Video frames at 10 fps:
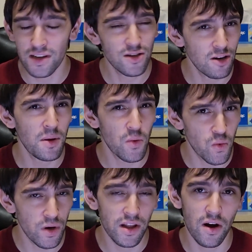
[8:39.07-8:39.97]
it's going to be
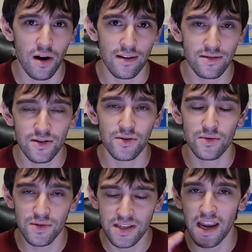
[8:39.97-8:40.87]
really hard to
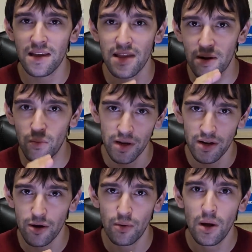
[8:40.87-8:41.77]
stay in that
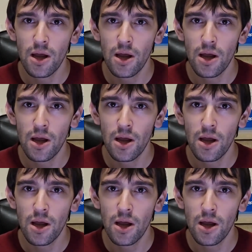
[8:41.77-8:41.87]
window.